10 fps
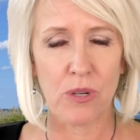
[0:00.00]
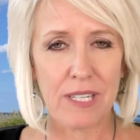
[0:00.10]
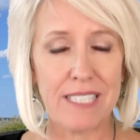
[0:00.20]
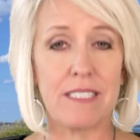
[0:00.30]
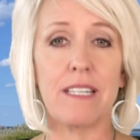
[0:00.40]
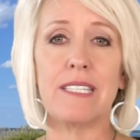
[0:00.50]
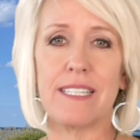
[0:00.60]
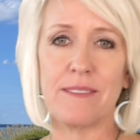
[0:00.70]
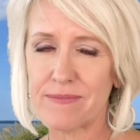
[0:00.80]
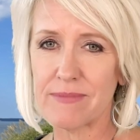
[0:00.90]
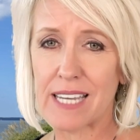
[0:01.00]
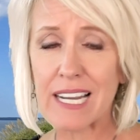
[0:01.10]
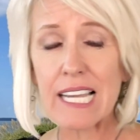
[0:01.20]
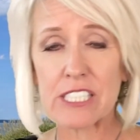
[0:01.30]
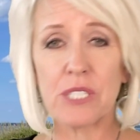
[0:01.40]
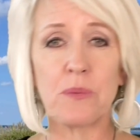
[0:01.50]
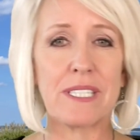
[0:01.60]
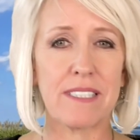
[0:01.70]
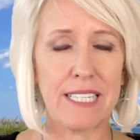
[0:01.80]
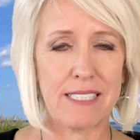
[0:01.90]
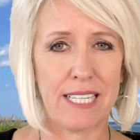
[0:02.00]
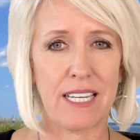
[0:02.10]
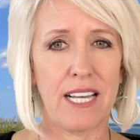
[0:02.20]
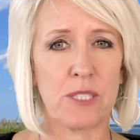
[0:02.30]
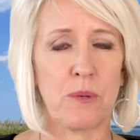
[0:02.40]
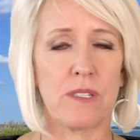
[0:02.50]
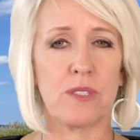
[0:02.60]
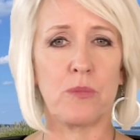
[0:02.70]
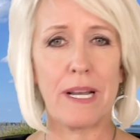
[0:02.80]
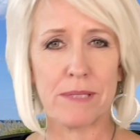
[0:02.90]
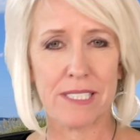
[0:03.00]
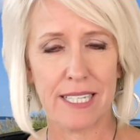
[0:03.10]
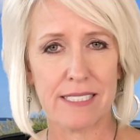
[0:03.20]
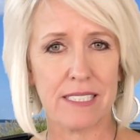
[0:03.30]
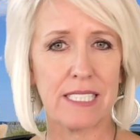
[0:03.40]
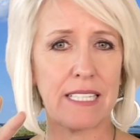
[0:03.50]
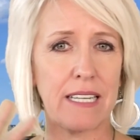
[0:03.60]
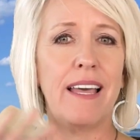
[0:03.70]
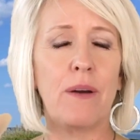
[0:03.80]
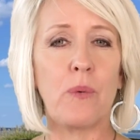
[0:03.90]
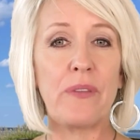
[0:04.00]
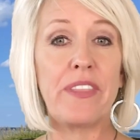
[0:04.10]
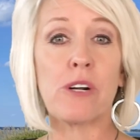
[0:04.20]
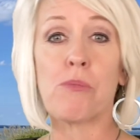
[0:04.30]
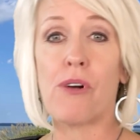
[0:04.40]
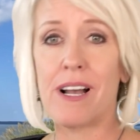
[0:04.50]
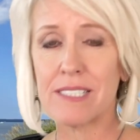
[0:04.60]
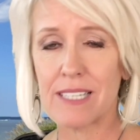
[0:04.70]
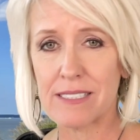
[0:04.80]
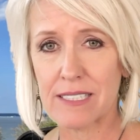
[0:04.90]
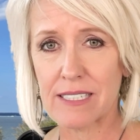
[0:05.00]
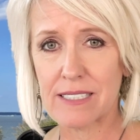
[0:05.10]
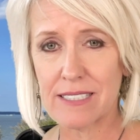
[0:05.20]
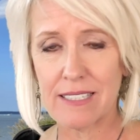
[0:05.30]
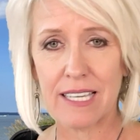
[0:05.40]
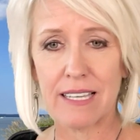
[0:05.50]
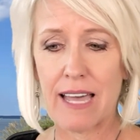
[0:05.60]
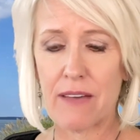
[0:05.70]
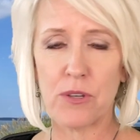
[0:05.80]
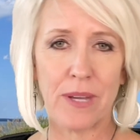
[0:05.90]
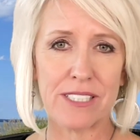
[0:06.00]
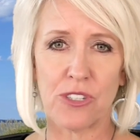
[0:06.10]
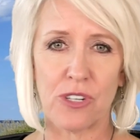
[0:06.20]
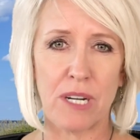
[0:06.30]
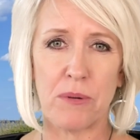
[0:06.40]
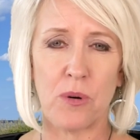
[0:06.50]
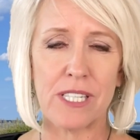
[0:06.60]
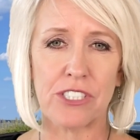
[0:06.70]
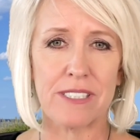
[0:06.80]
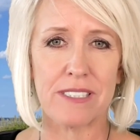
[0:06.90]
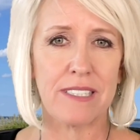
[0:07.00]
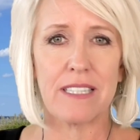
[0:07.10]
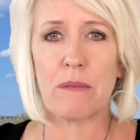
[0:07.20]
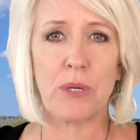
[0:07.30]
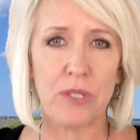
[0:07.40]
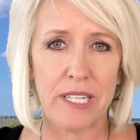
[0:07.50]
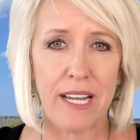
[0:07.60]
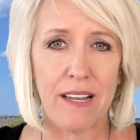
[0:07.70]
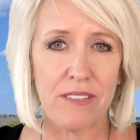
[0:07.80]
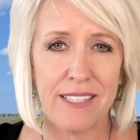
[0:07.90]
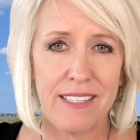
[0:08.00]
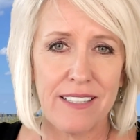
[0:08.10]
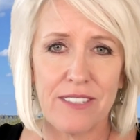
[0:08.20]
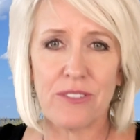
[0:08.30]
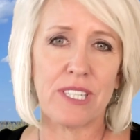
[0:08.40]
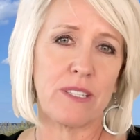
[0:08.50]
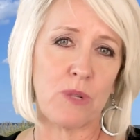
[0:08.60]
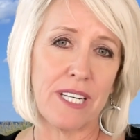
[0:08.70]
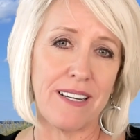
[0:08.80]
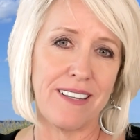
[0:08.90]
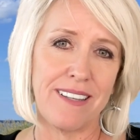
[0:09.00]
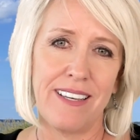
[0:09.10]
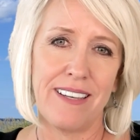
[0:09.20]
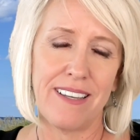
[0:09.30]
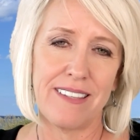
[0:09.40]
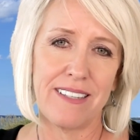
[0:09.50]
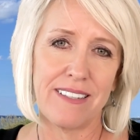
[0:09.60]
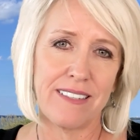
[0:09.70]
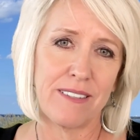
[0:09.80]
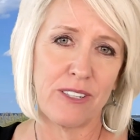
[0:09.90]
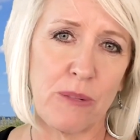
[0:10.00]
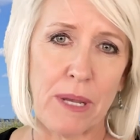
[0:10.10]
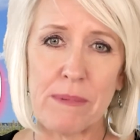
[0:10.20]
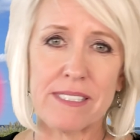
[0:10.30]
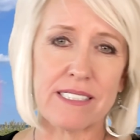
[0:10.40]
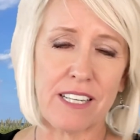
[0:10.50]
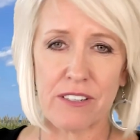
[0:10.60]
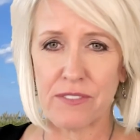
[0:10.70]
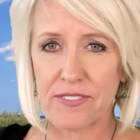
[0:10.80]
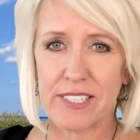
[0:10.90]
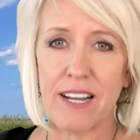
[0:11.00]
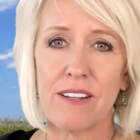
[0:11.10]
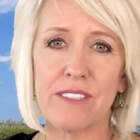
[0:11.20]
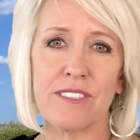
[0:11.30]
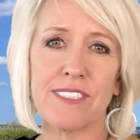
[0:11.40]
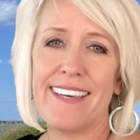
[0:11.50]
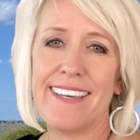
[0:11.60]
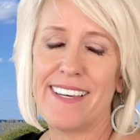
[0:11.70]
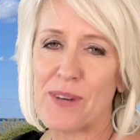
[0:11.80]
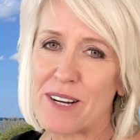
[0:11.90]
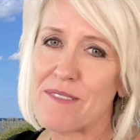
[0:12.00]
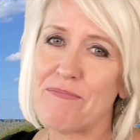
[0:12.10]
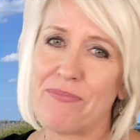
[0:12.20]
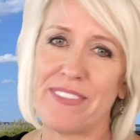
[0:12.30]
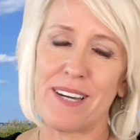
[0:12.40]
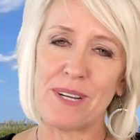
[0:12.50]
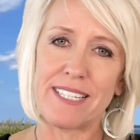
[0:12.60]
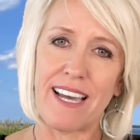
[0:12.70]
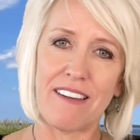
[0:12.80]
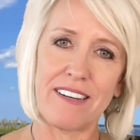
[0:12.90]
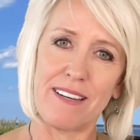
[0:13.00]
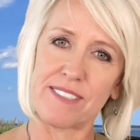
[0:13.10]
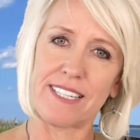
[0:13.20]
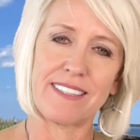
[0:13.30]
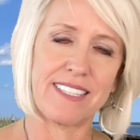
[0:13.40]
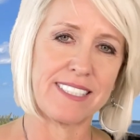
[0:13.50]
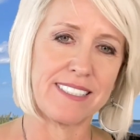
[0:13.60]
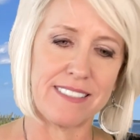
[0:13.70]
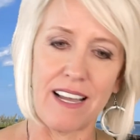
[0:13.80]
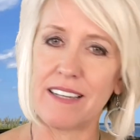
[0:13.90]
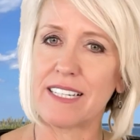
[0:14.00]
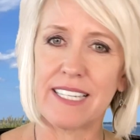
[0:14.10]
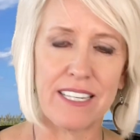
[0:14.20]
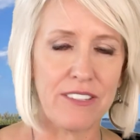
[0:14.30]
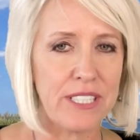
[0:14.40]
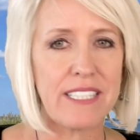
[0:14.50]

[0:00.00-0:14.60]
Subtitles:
had done it. And I actually went to that tech expert's website to see what their process is. And they have you answer a couple questions, and then they build it out, and they're like, they were done. And then you can pay me $650. Well, I went down and I was like, this is not going to handle any